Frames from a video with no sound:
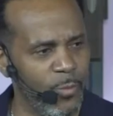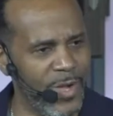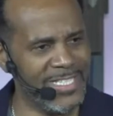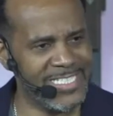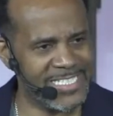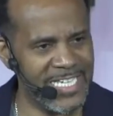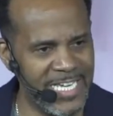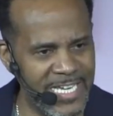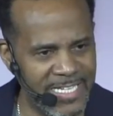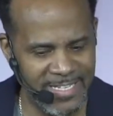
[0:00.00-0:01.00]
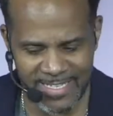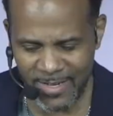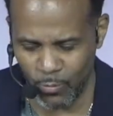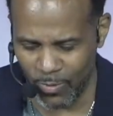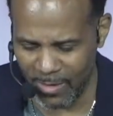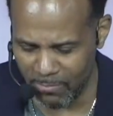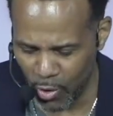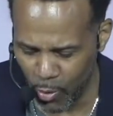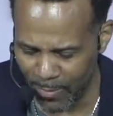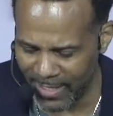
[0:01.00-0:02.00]
one seed in one
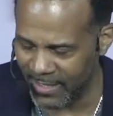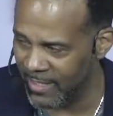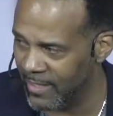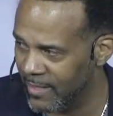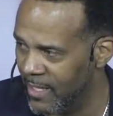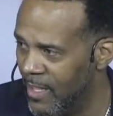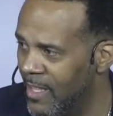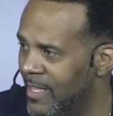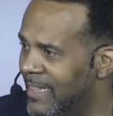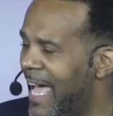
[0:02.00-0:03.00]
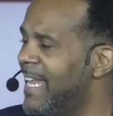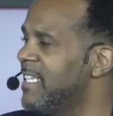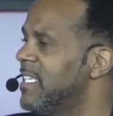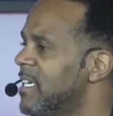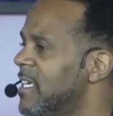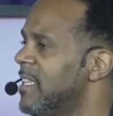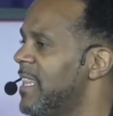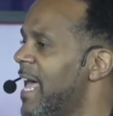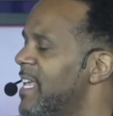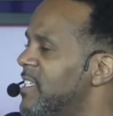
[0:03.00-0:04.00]
moment. That is,
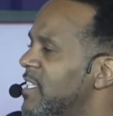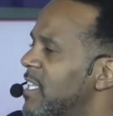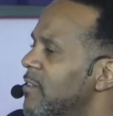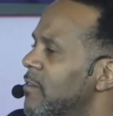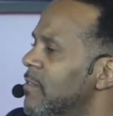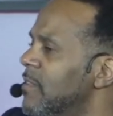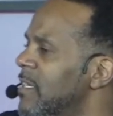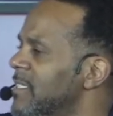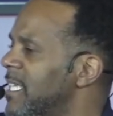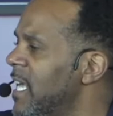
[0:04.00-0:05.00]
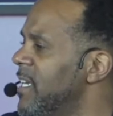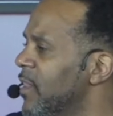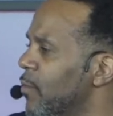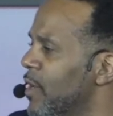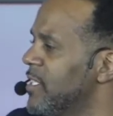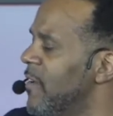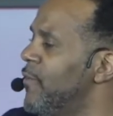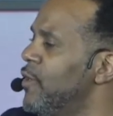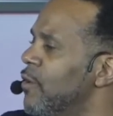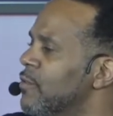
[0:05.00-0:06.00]
that is still, see, in other words, if
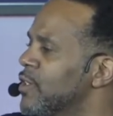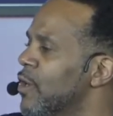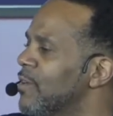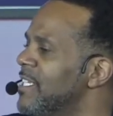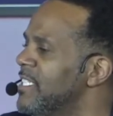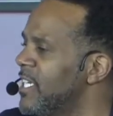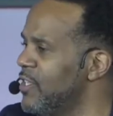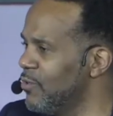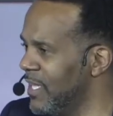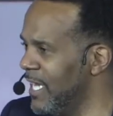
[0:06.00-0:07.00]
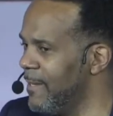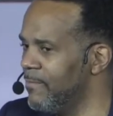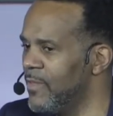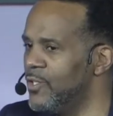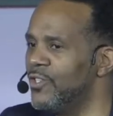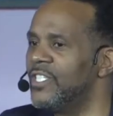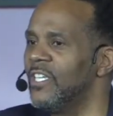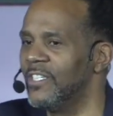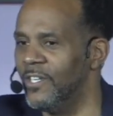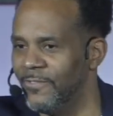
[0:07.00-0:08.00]
you don't sow continually, you're
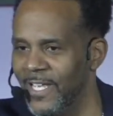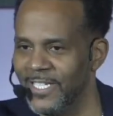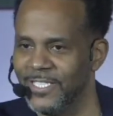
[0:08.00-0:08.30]
still in the flesh.